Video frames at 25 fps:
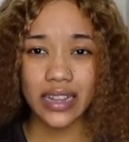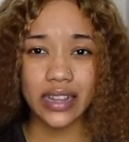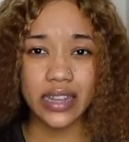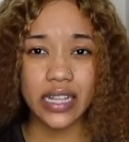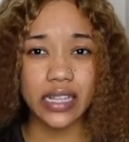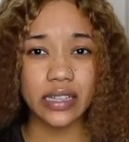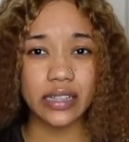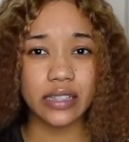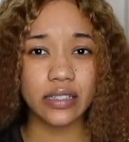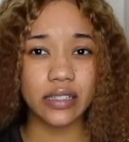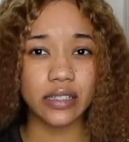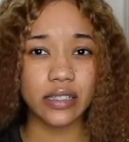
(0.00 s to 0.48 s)

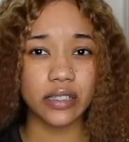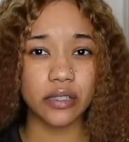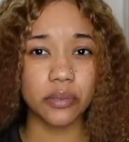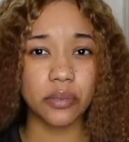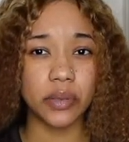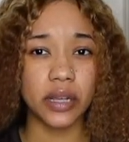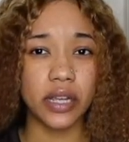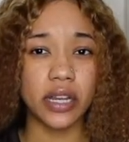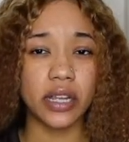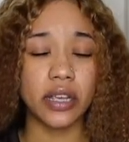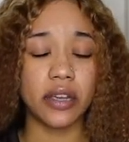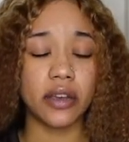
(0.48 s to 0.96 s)
think this is a
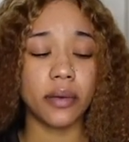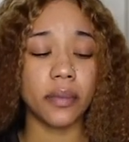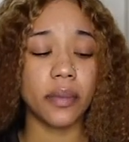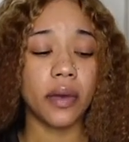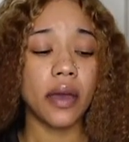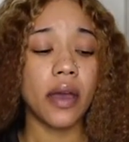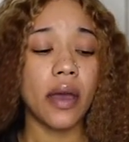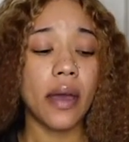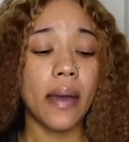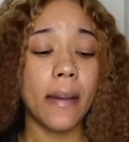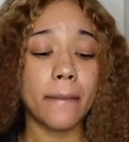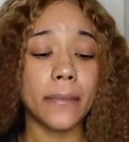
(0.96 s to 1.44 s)
medium.
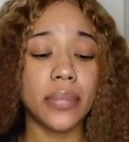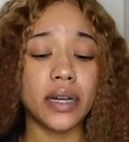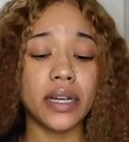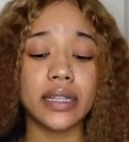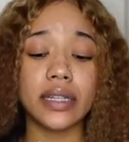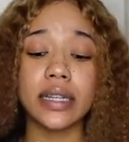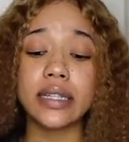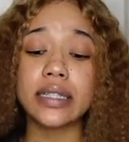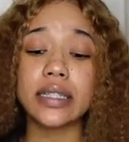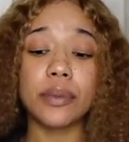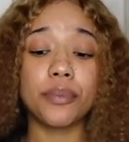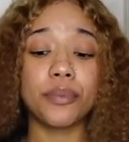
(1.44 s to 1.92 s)
But
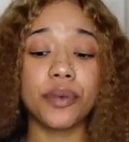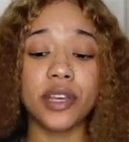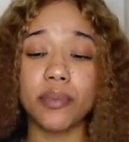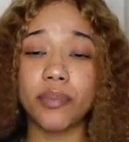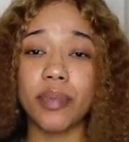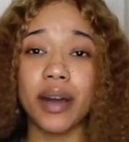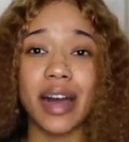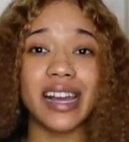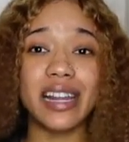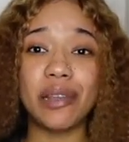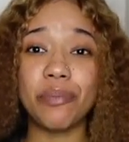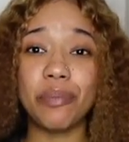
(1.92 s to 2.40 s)
this is a big
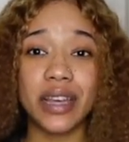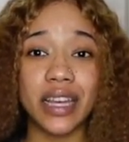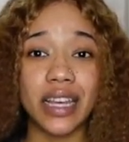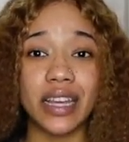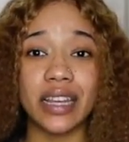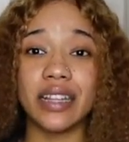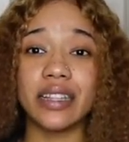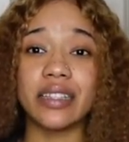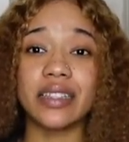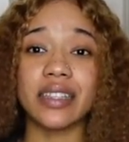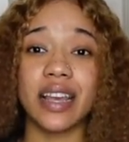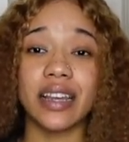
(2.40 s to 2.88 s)
body
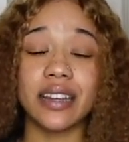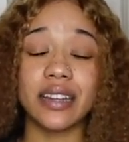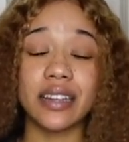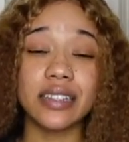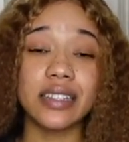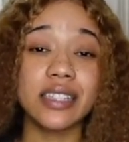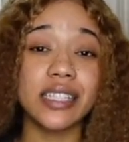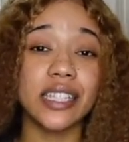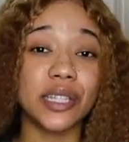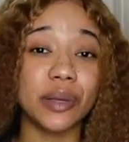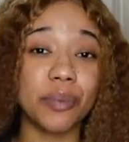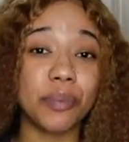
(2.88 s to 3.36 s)
Benz. Like
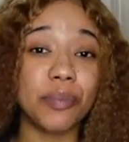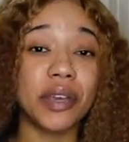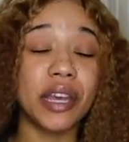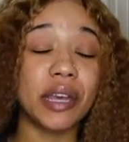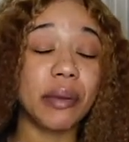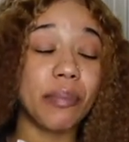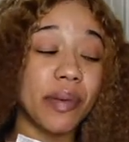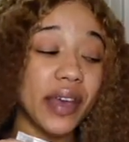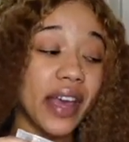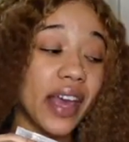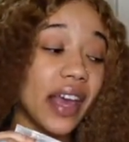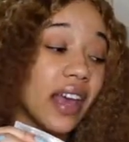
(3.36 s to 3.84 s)
this is a
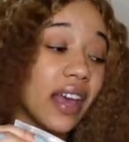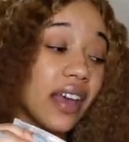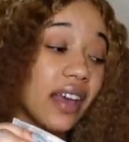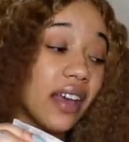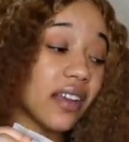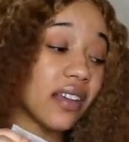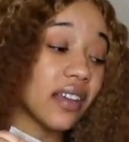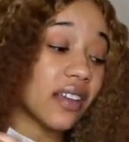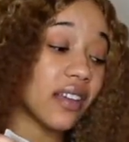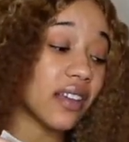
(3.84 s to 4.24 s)
big bag.